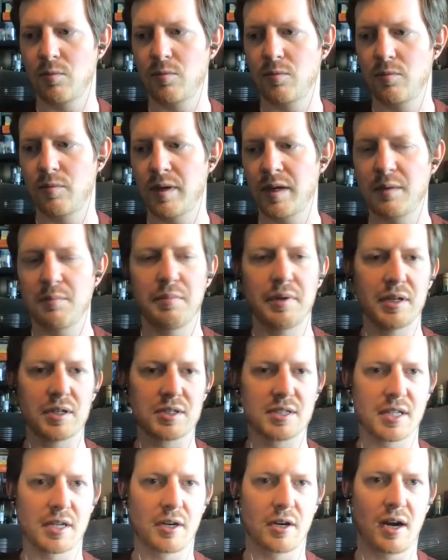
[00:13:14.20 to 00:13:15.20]
in
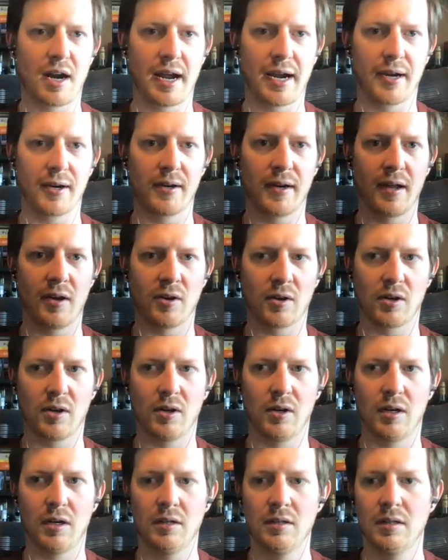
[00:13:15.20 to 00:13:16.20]
beers that are higher in
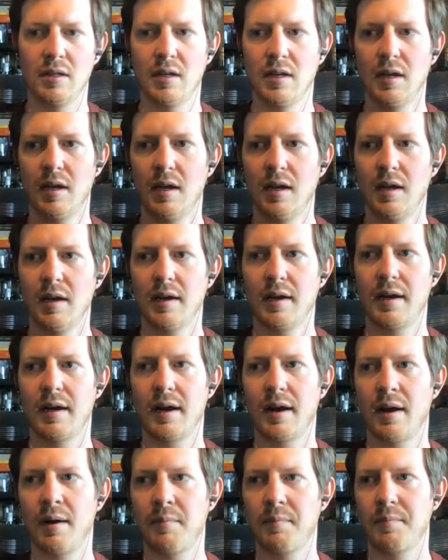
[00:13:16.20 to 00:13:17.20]
alcohol.
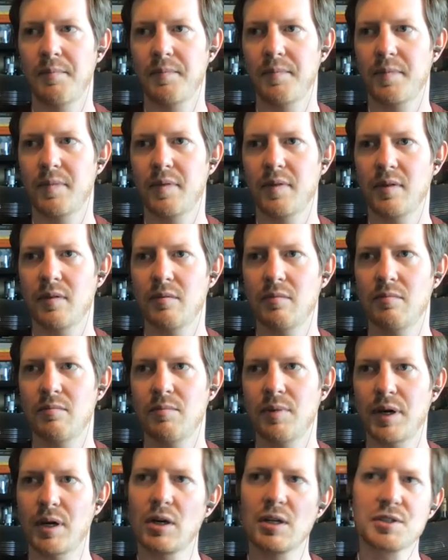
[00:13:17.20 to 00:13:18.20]

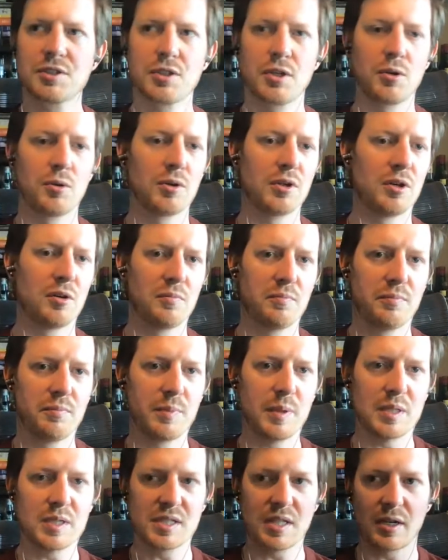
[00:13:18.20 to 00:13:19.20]
But also,
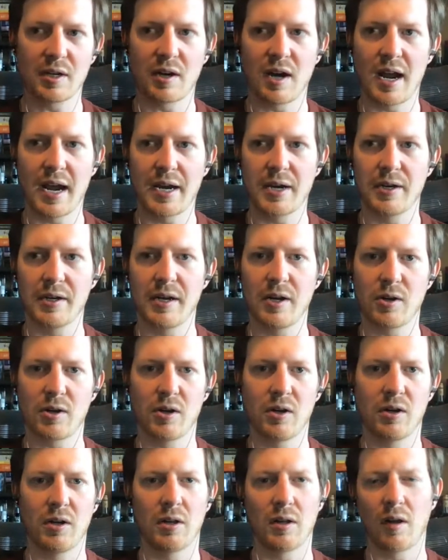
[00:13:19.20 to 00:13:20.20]
beers that are higher in
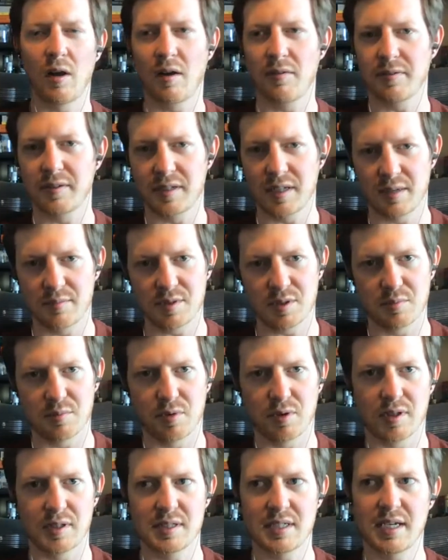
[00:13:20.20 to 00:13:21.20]
alcohol oftentimes are
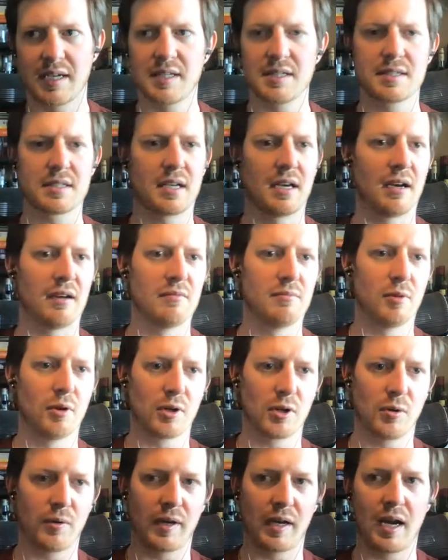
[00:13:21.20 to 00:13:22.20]
more intense, have more
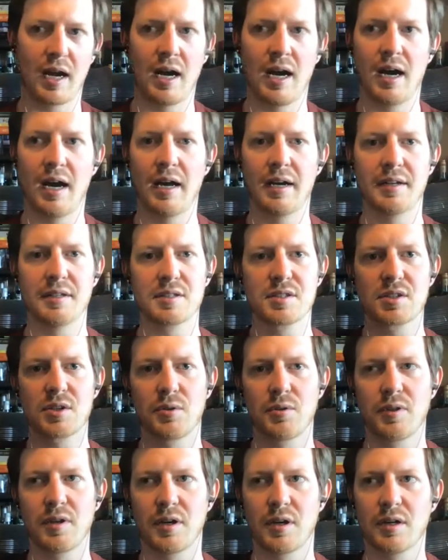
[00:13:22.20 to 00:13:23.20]
going on, and so
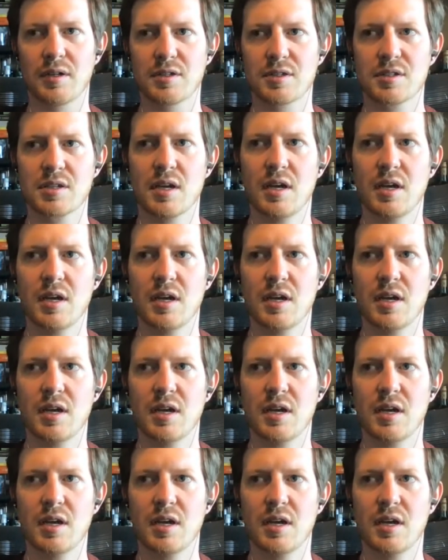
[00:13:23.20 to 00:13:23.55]
there's